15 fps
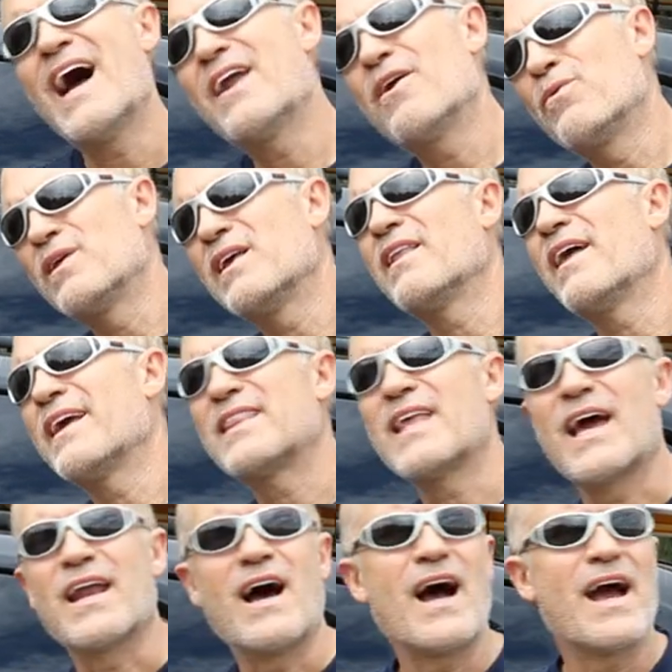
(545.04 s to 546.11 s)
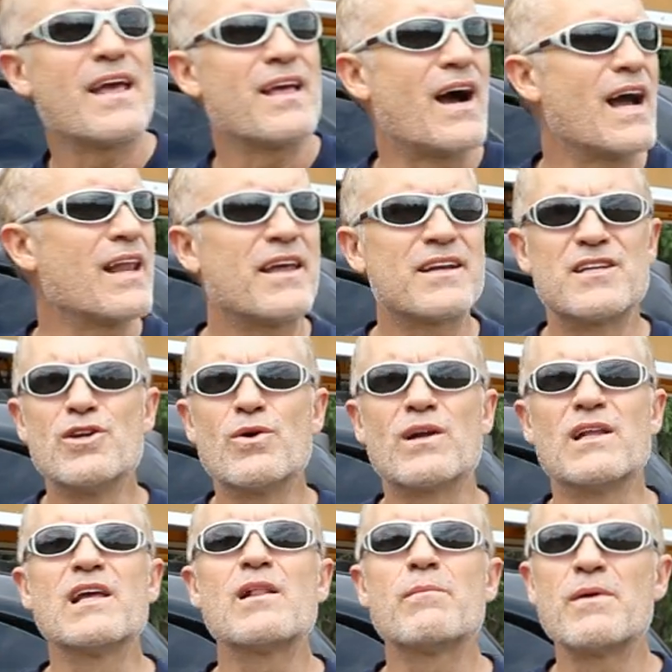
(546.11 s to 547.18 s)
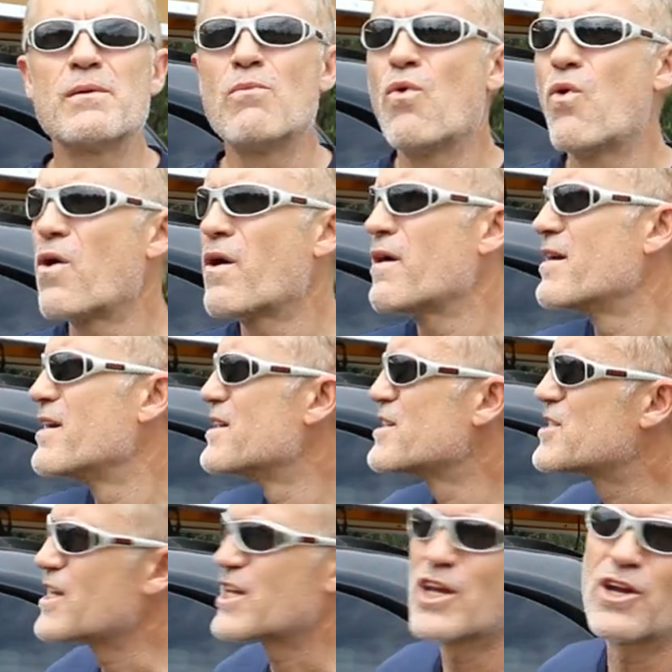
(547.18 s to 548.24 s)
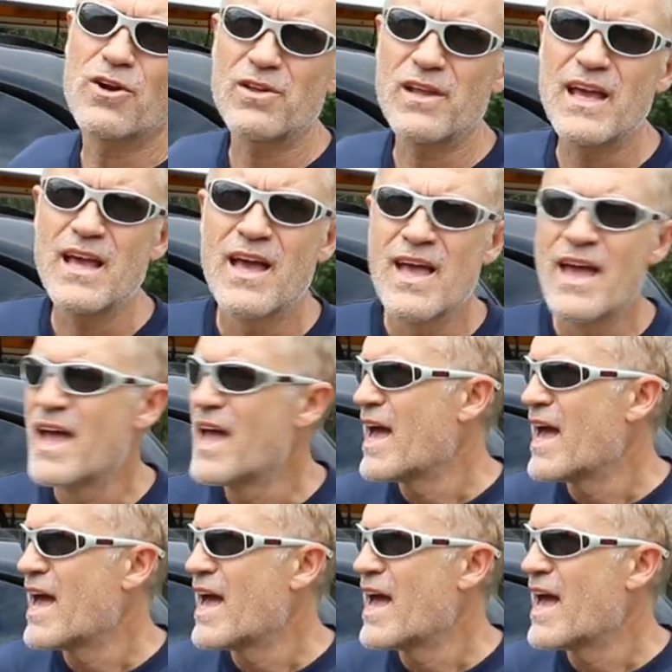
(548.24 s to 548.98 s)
I don't really like that. I like to do it a little bit more securely,